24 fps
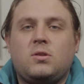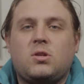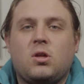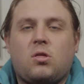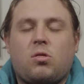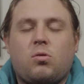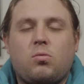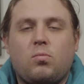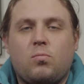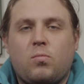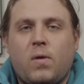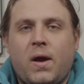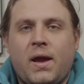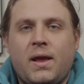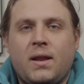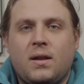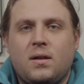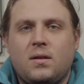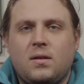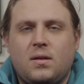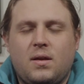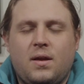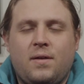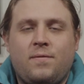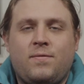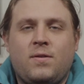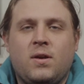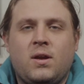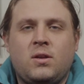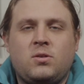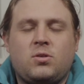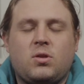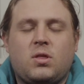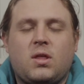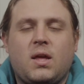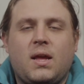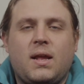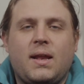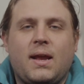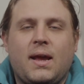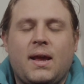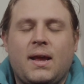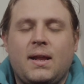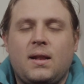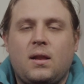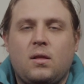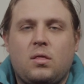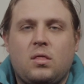Just wait, if you're interested
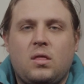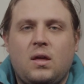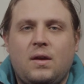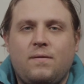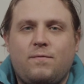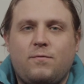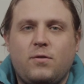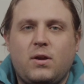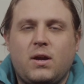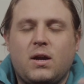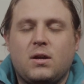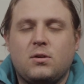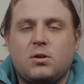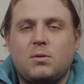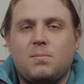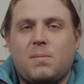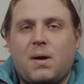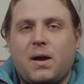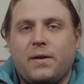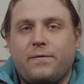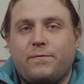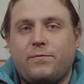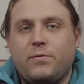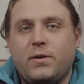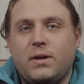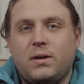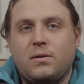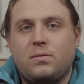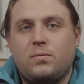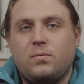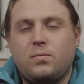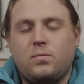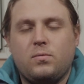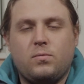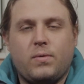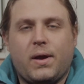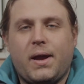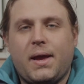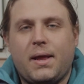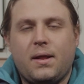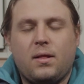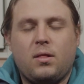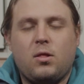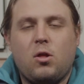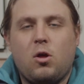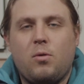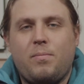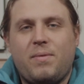in the C300 Mark III, wait a
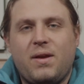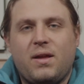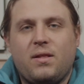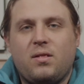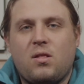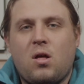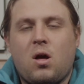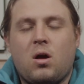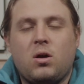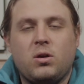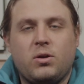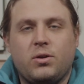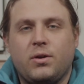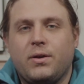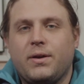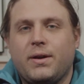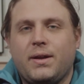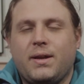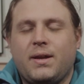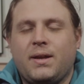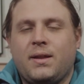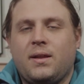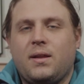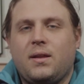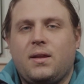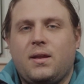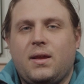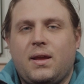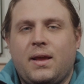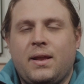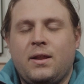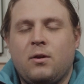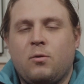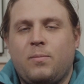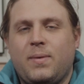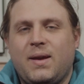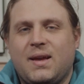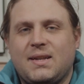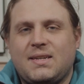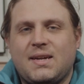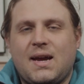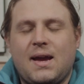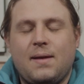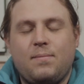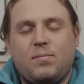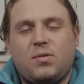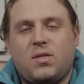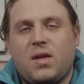little bit longer, and there'll be a
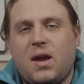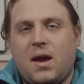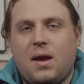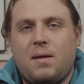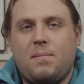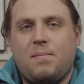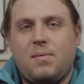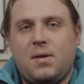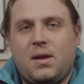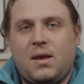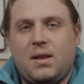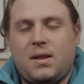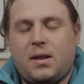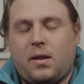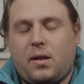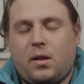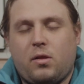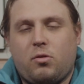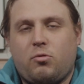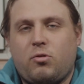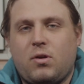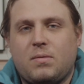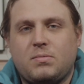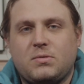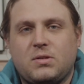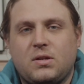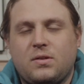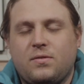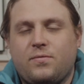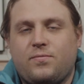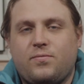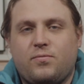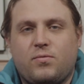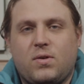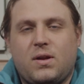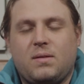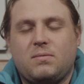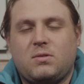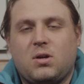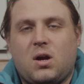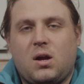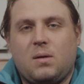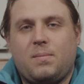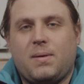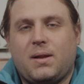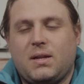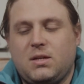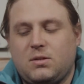timestamp in the description of where I'm
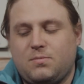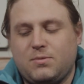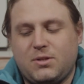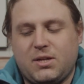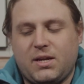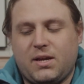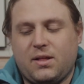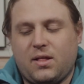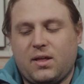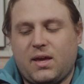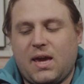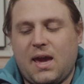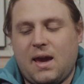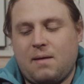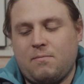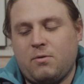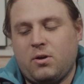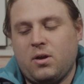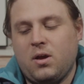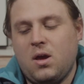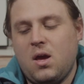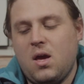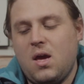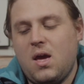talking about each particular camera.